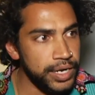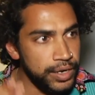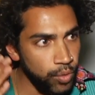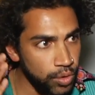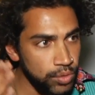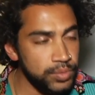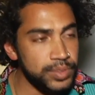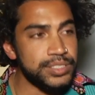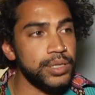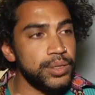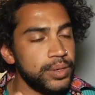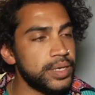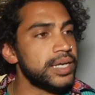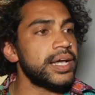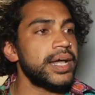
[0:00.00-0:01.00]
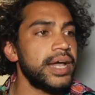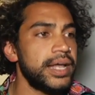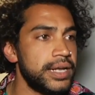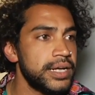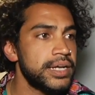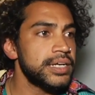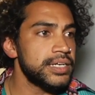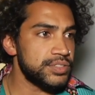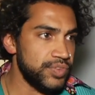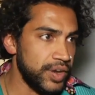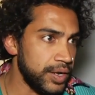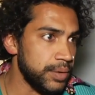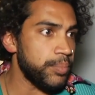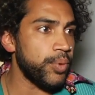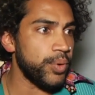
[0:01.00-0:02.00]
And always looking ahead is
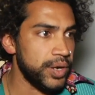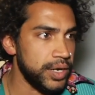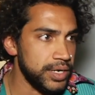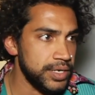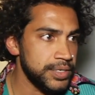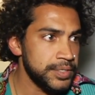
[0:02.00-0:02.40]
very important.